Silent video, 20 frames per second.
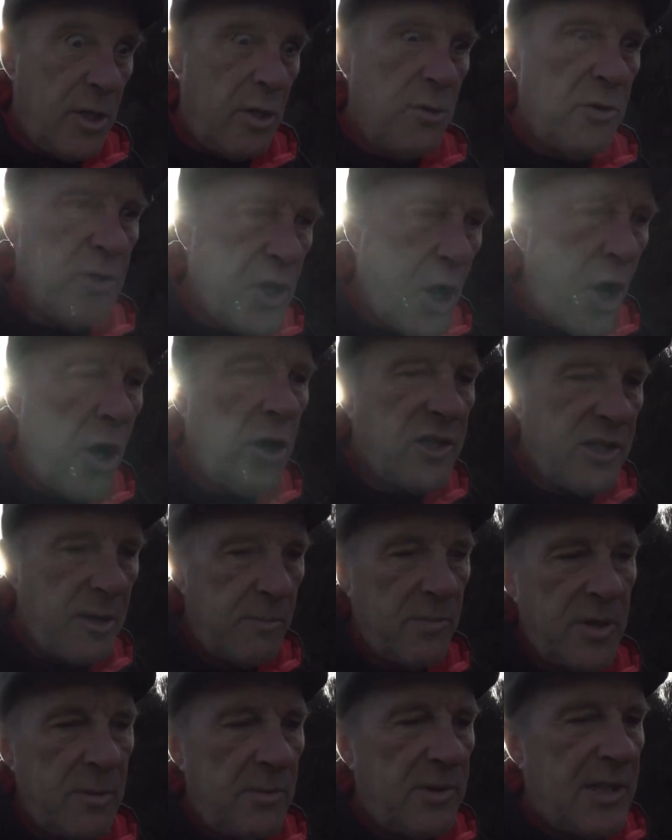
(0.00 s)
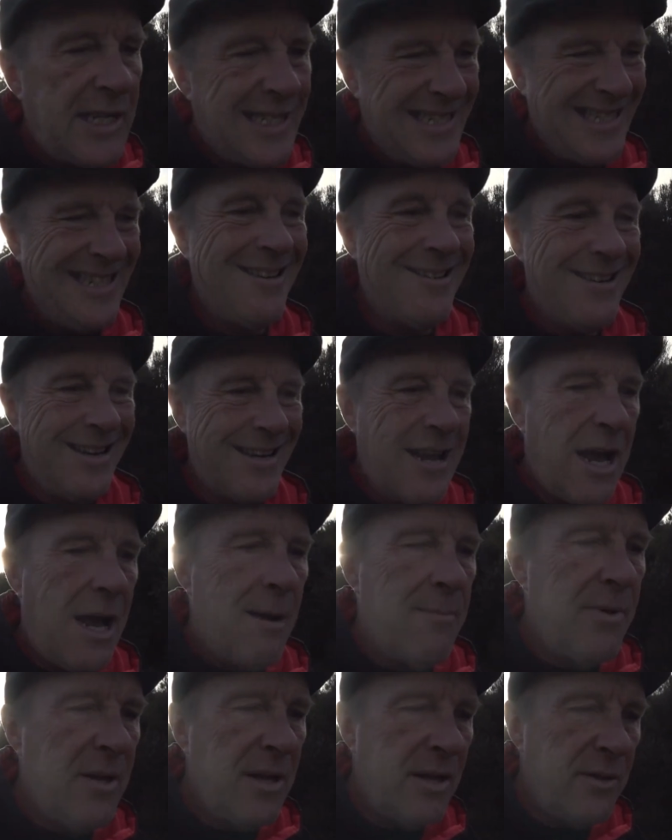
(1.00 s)
who's got symptoms isn't going to
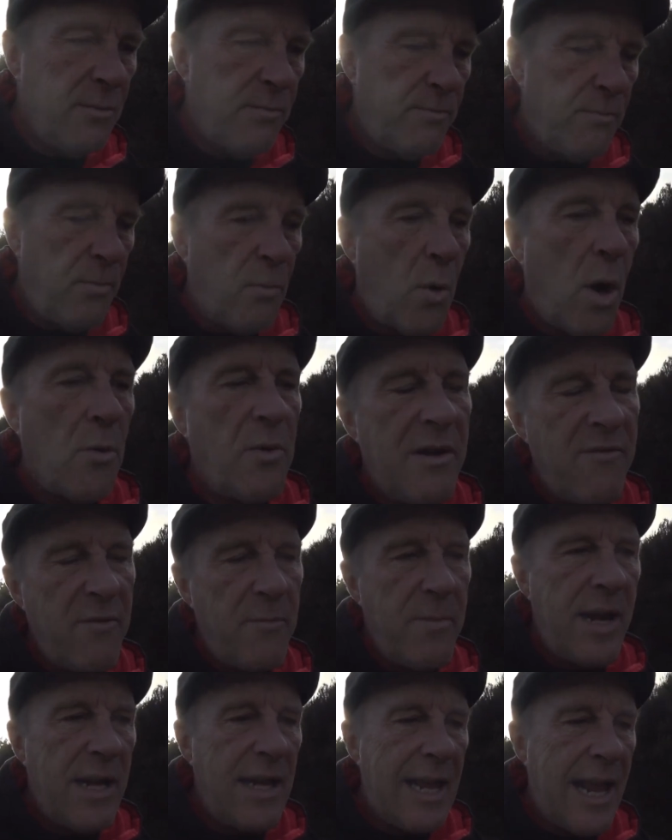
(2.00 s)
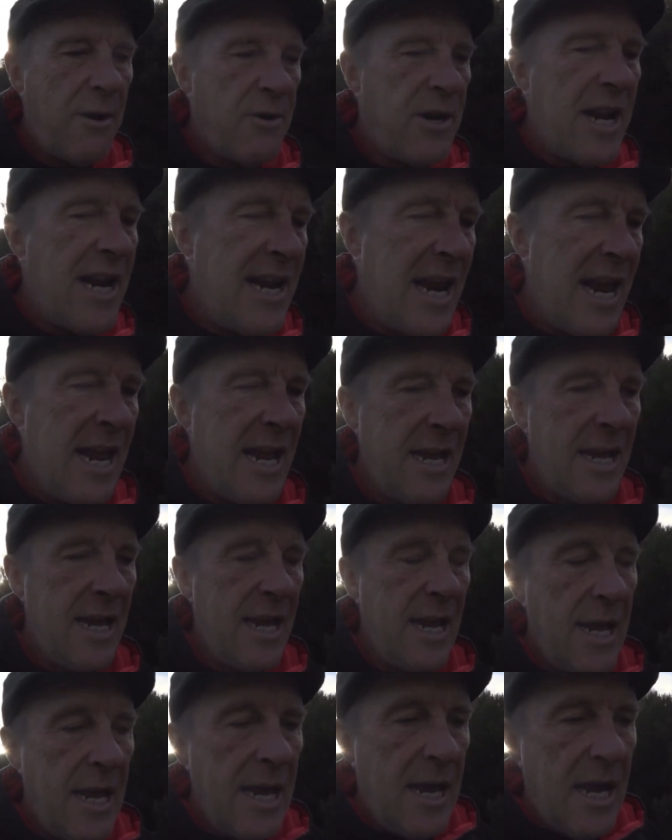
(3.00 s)
come and won't even be allowed in.
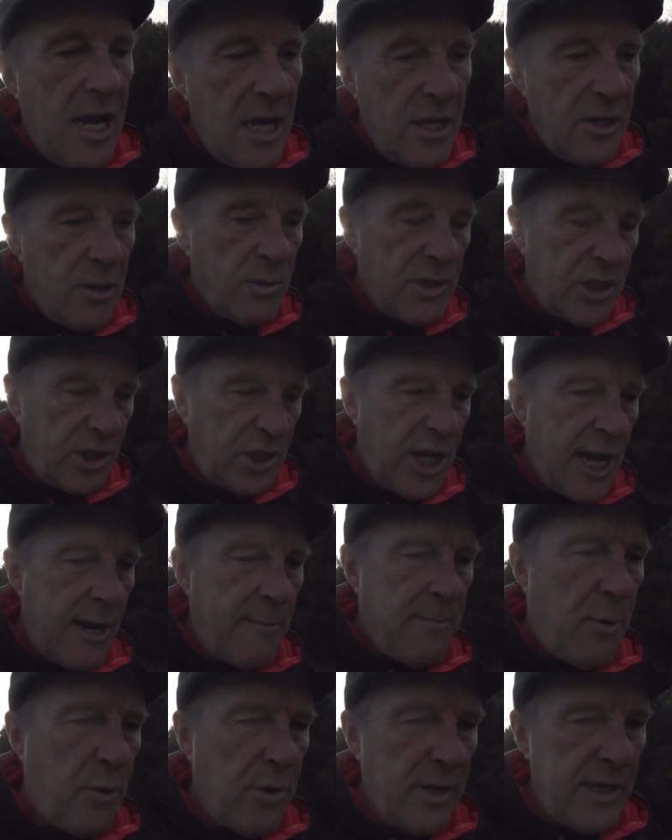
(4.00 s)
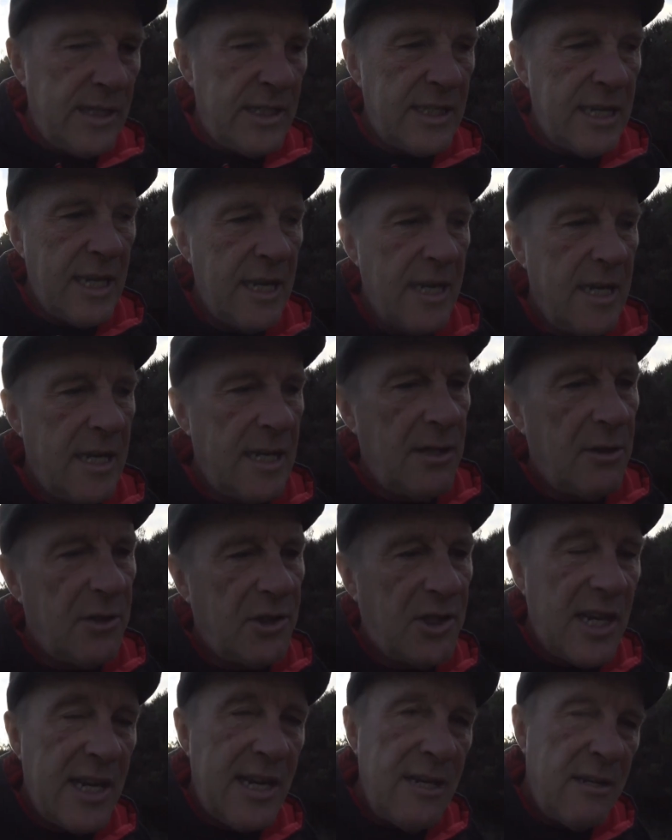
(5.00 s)
There was a checkpoint, you'll
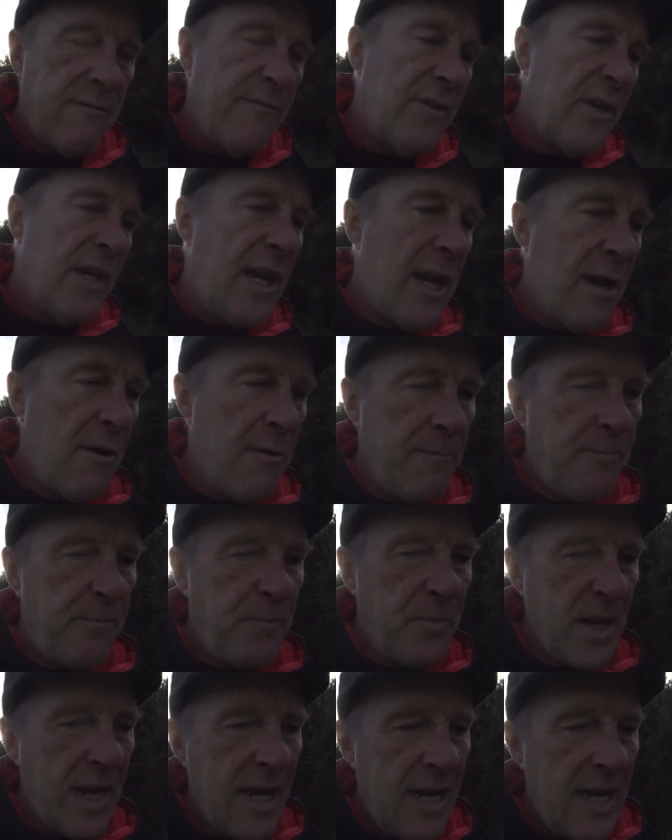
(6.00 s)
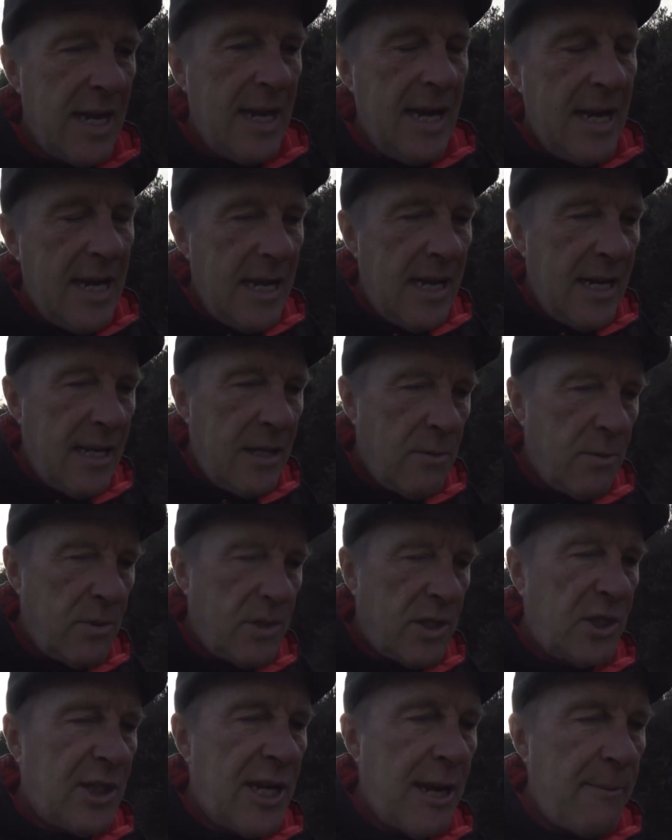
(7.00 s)
see in the video. There
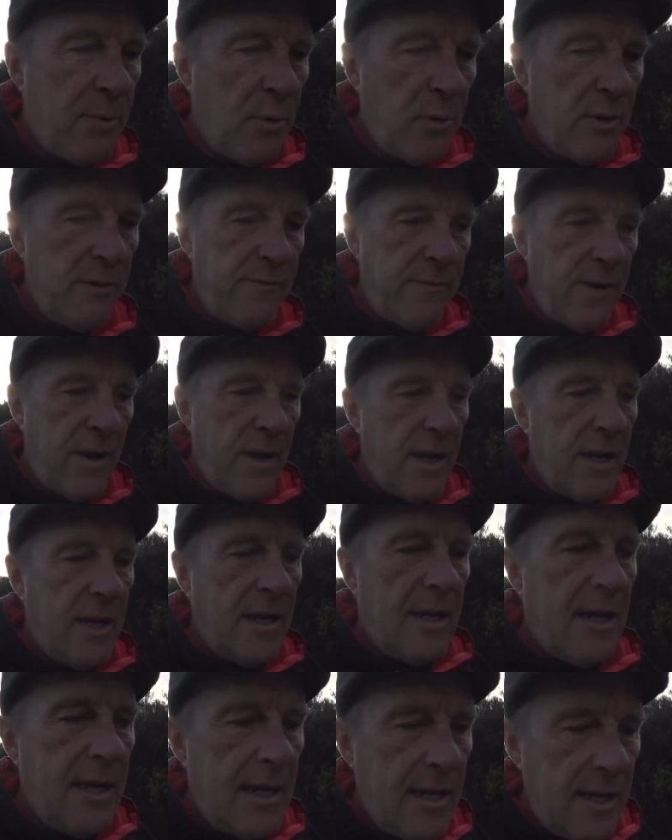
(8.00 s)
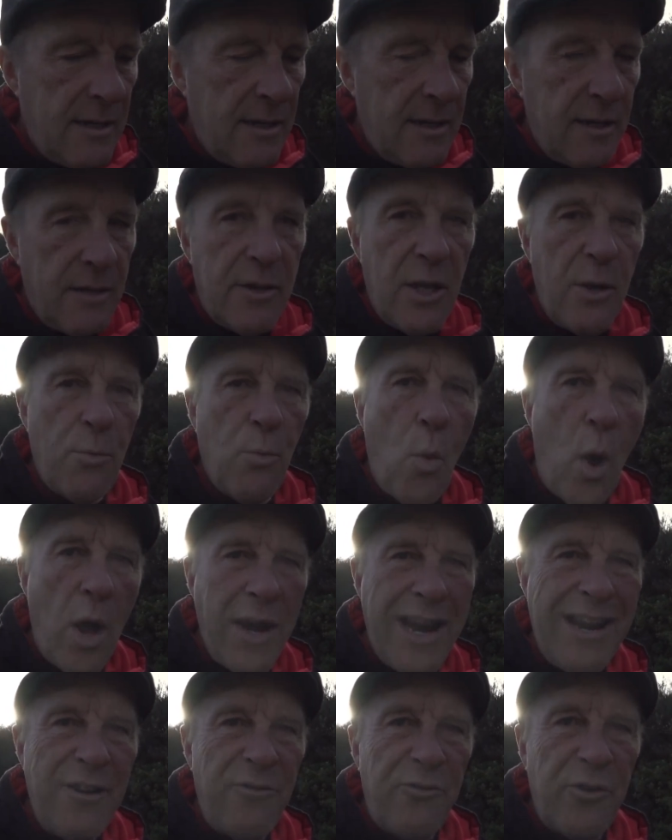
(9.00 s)
was a checkpoint for the
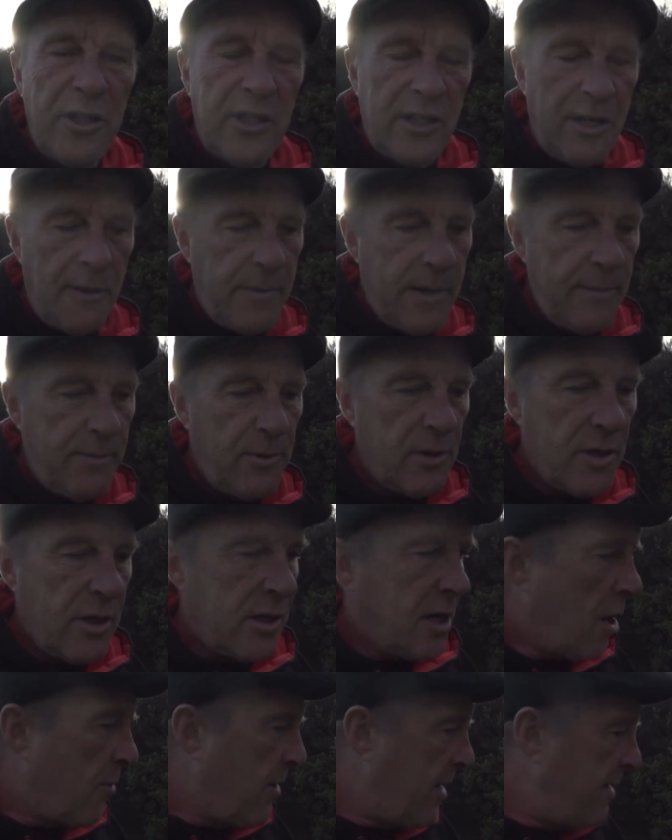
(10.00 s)
one entrance that people could go